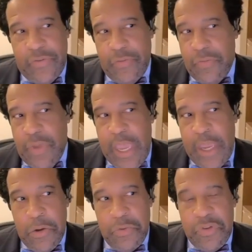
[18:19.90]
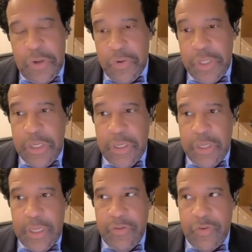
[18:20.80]
just echo
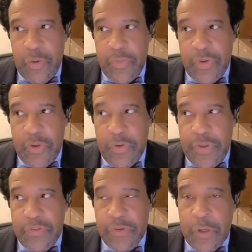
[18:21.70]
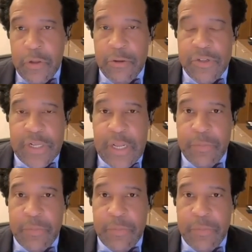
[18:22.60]
Tony in terms of his conclusion.